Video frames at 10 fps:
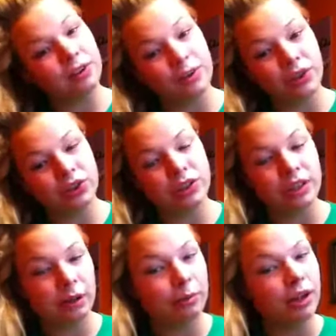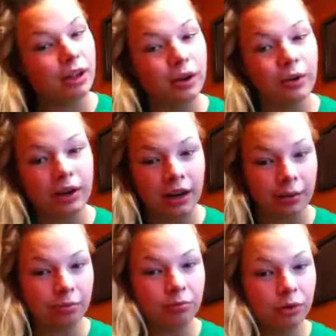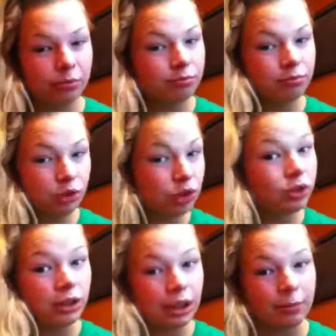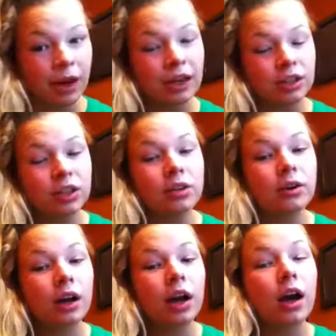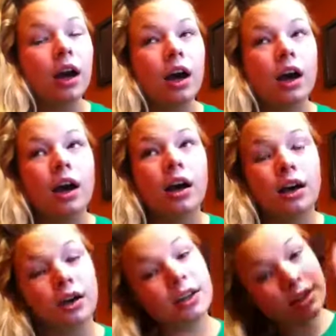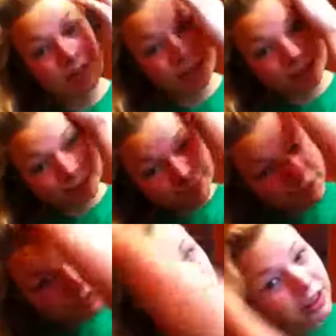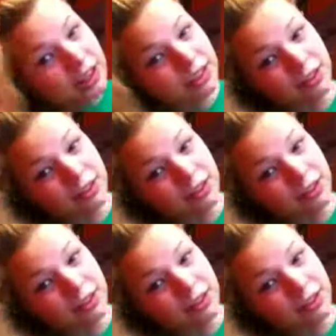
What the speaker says: or question down below, and I will surely get back to you. Don't forget